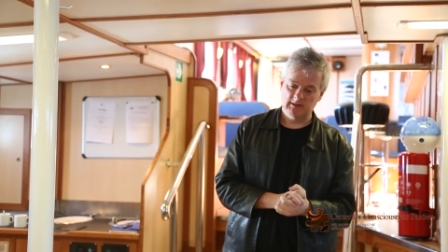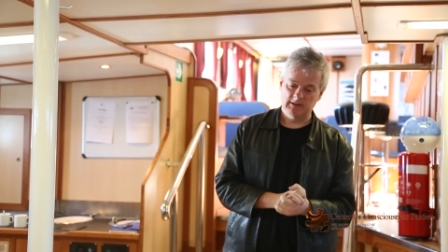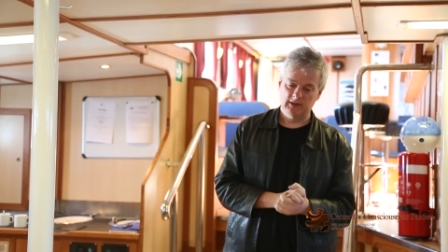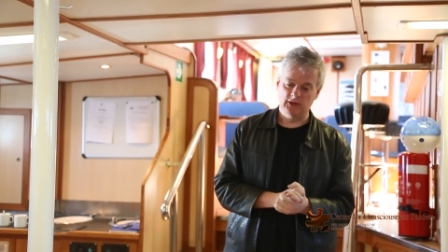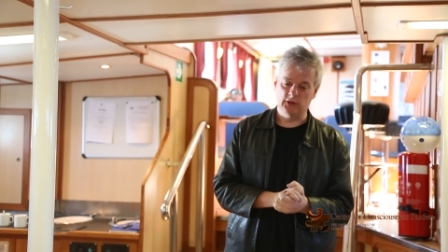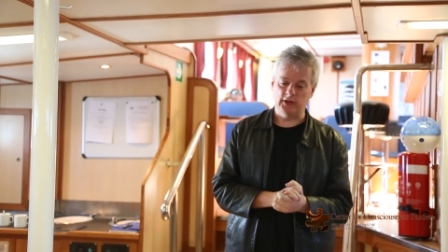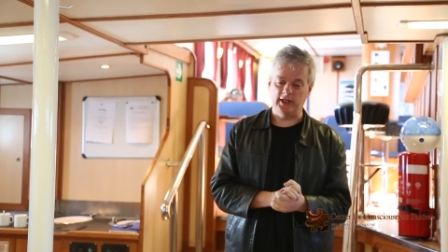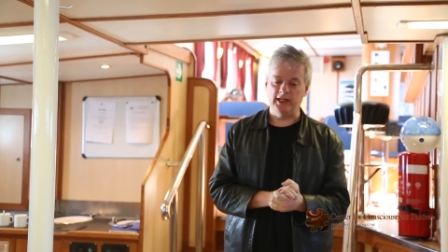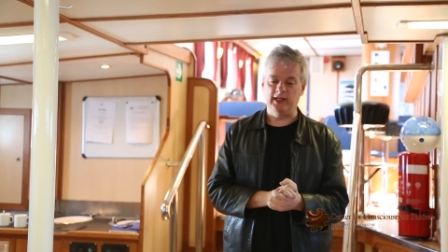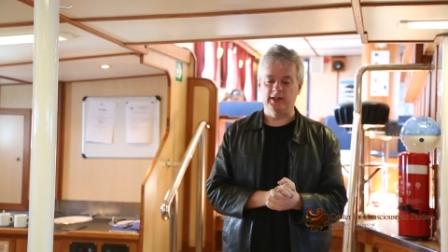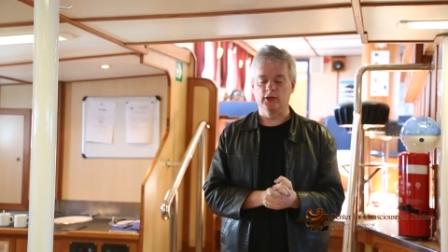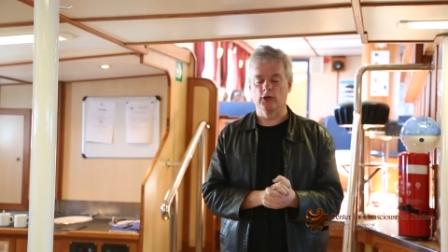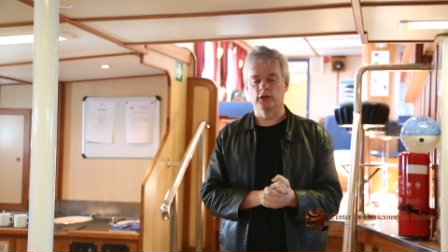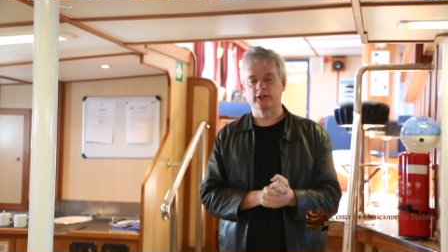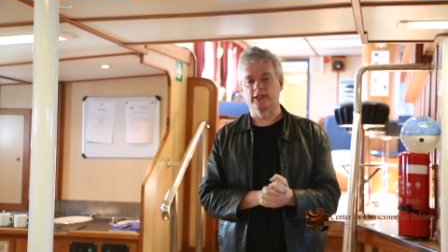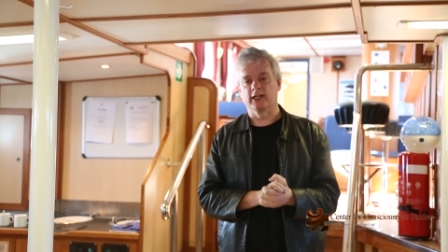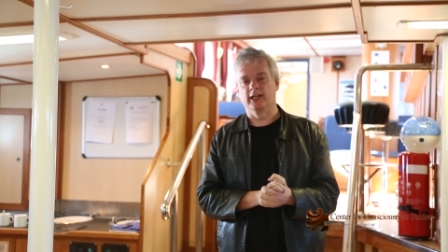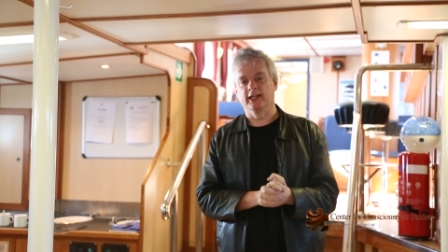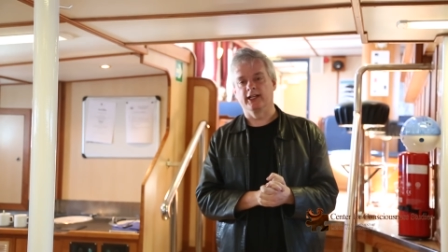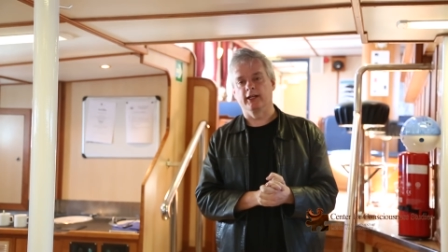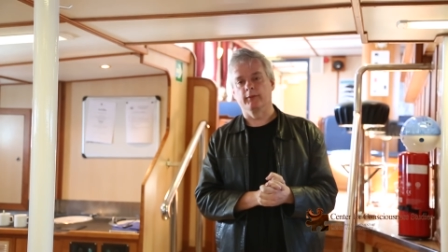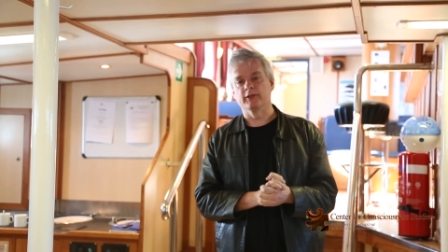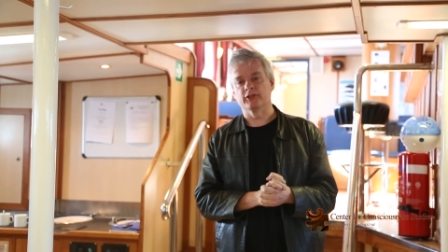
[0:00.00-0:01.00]
looking at those
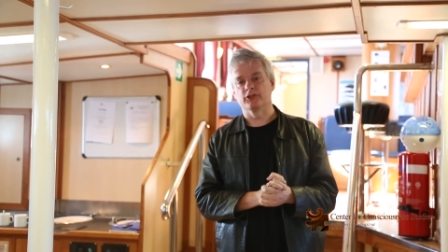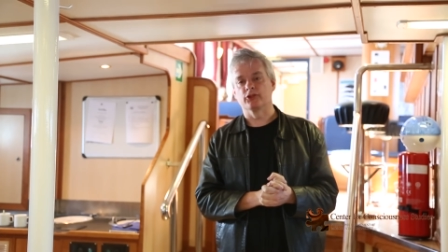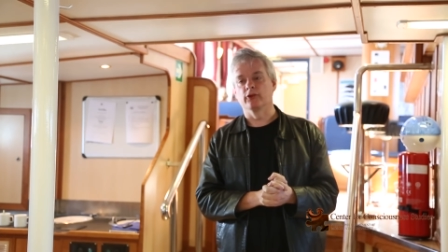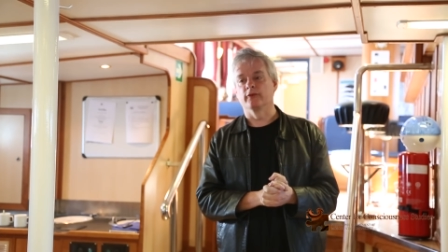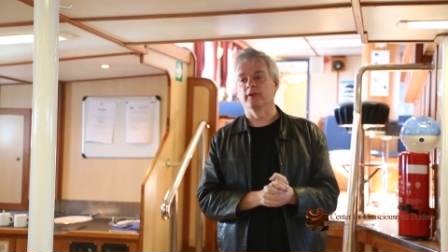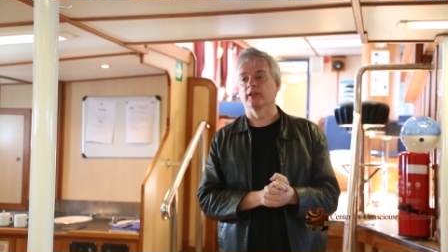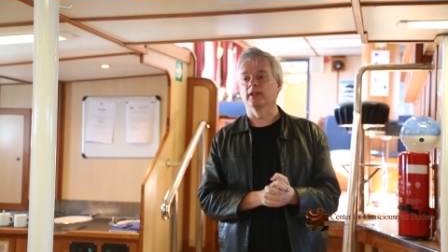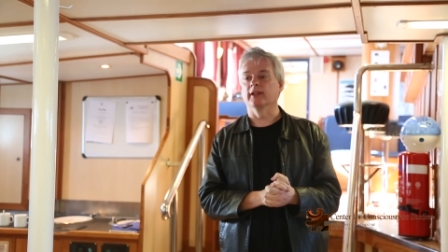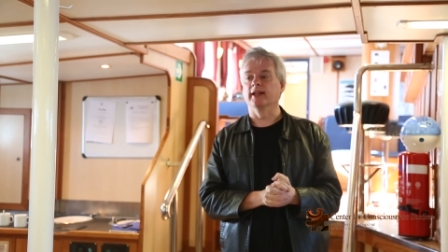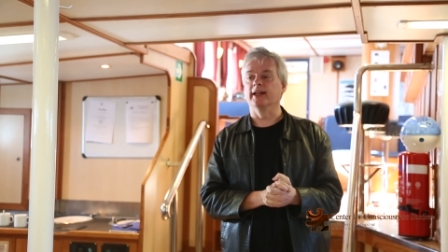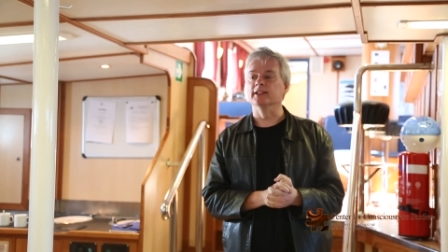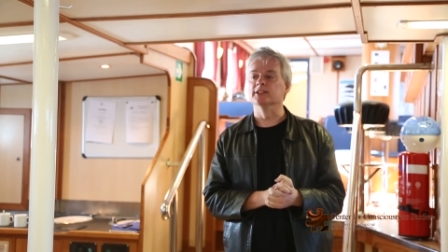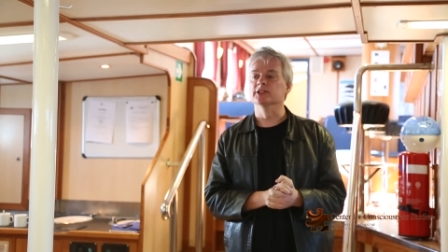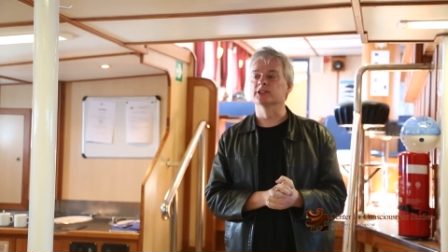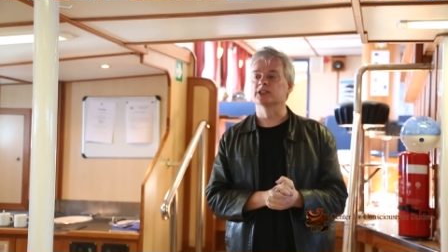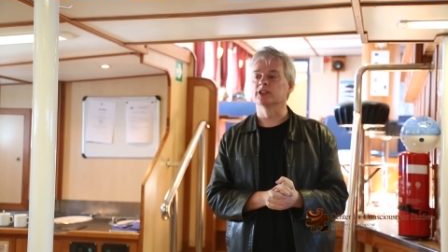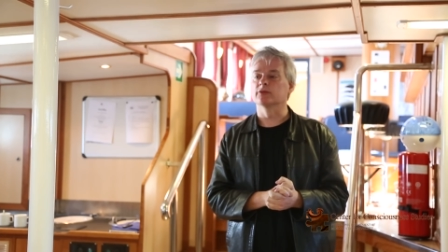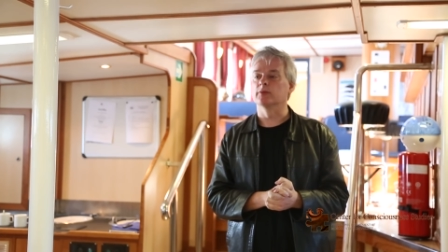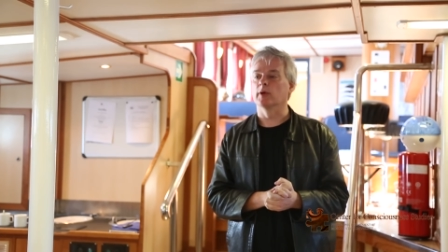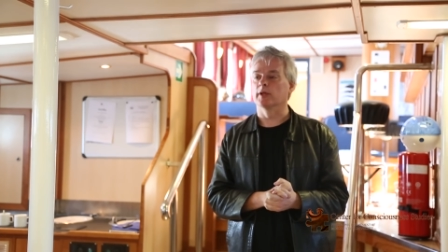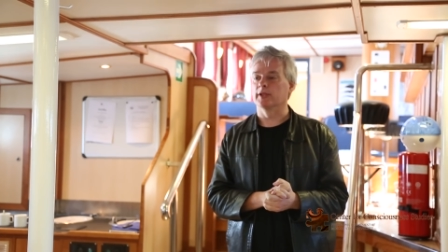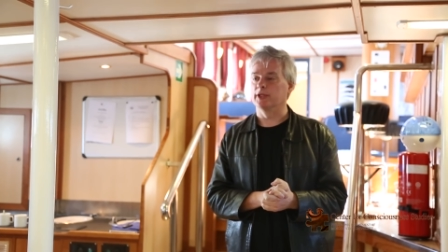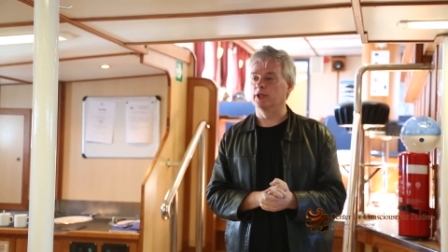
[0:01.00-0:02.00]
arguments through the lens
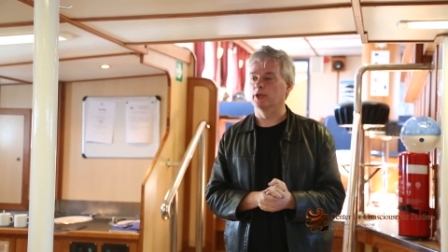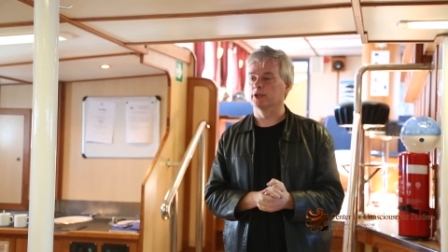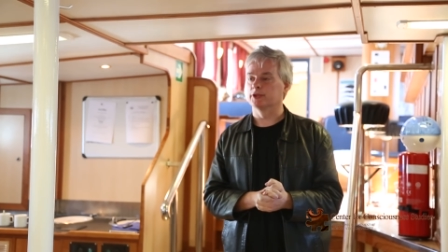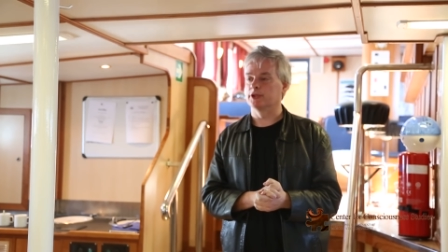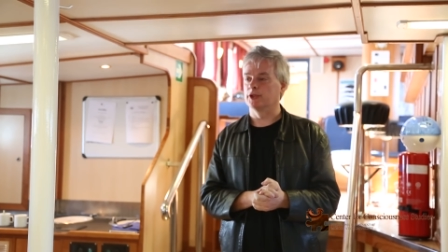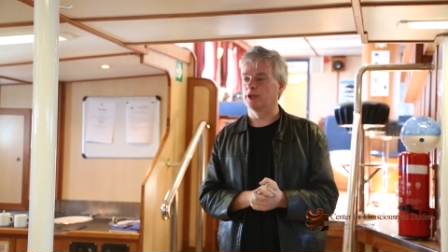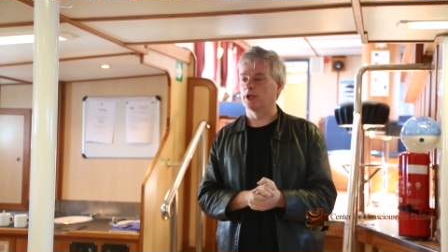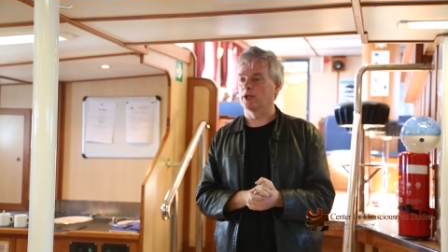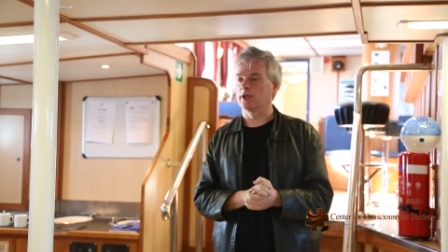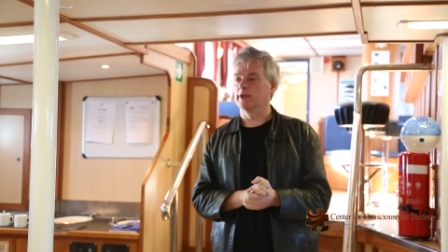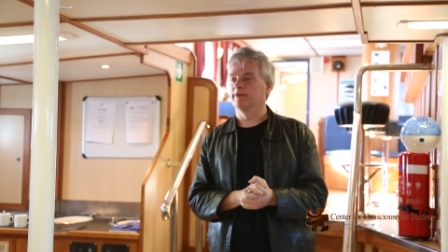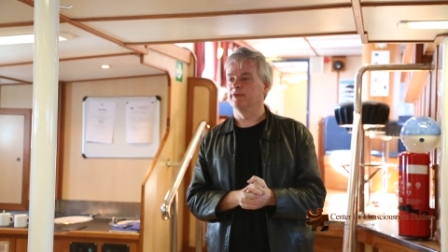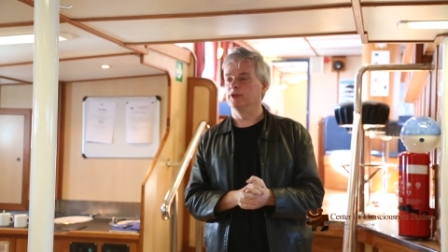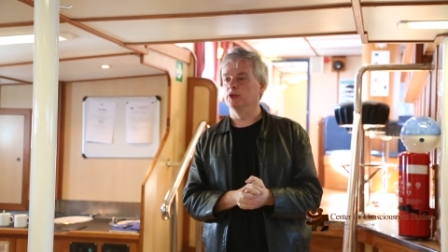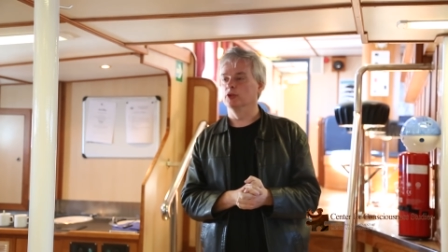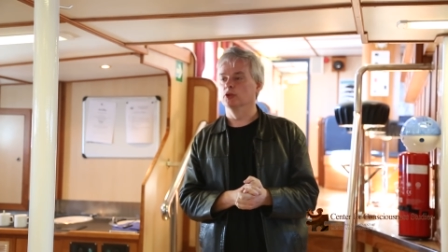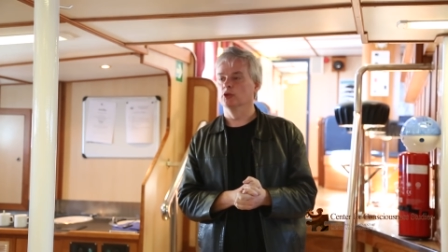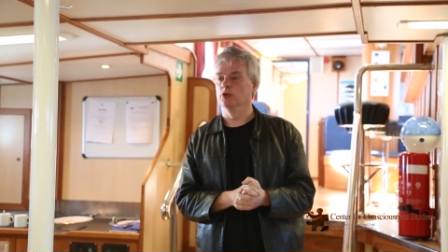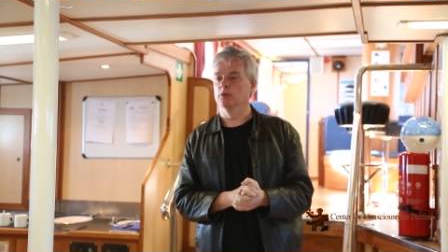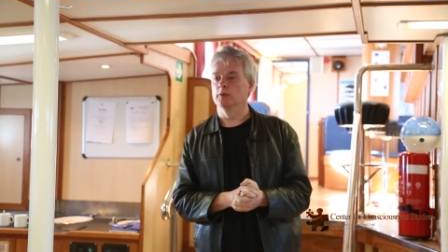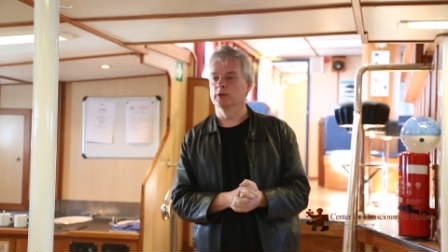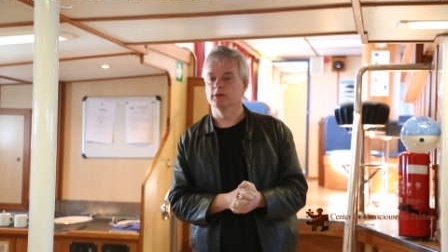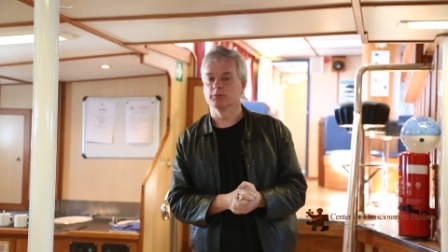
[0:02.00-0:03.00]
of what the alternative
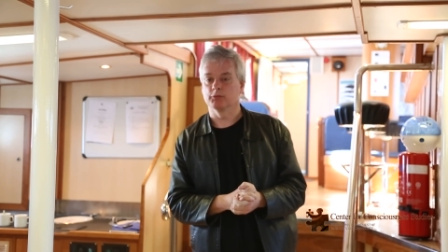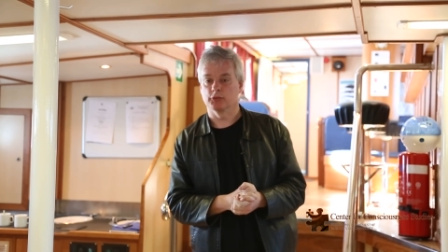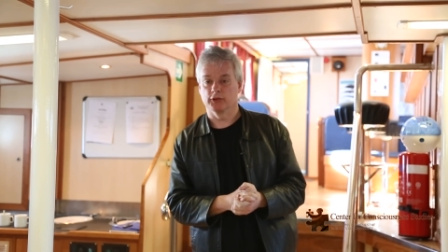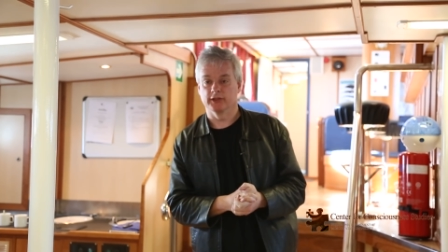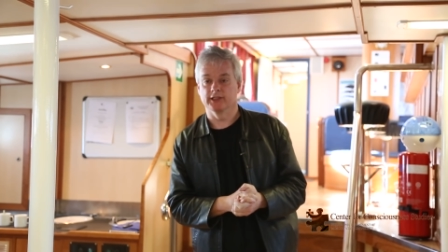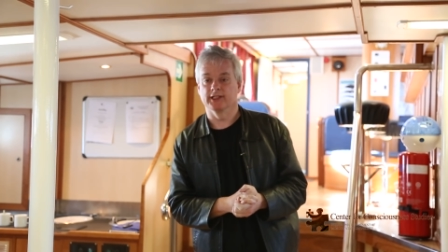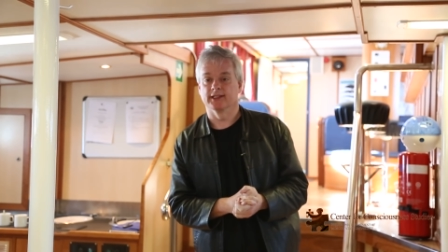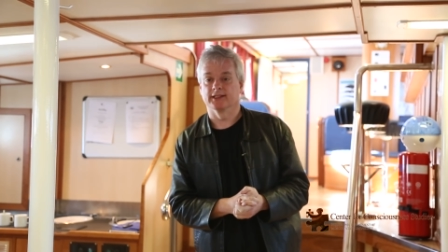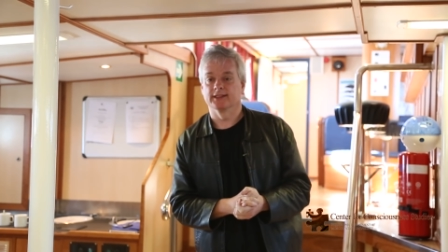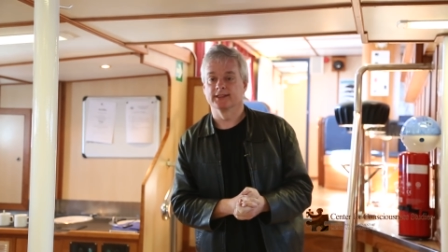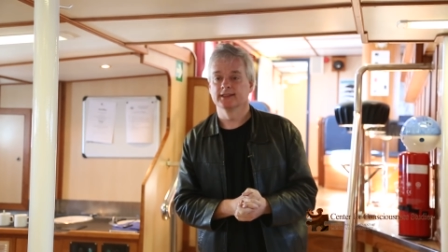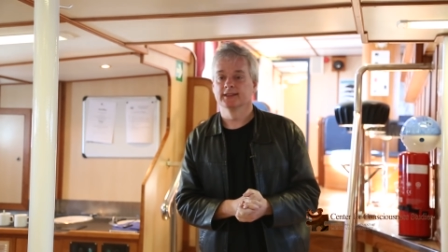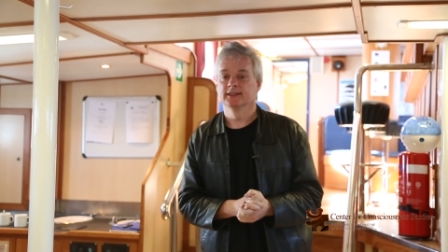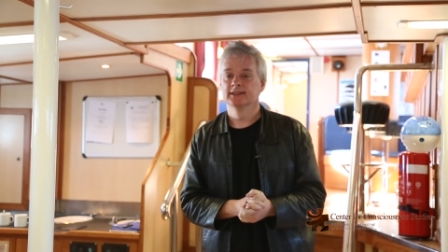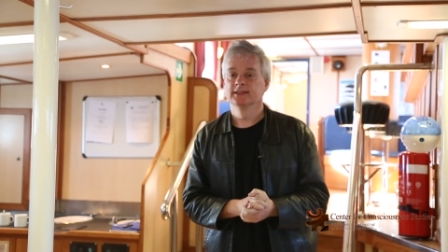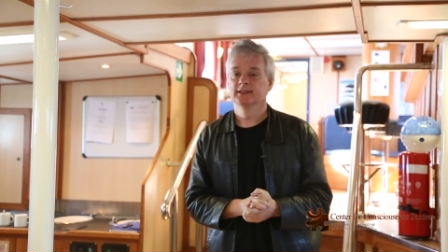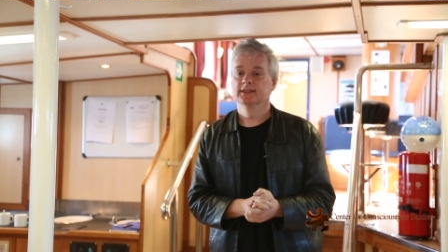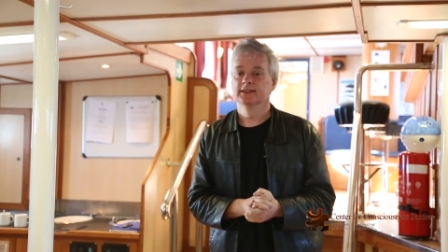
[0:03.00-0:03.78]
view would predict.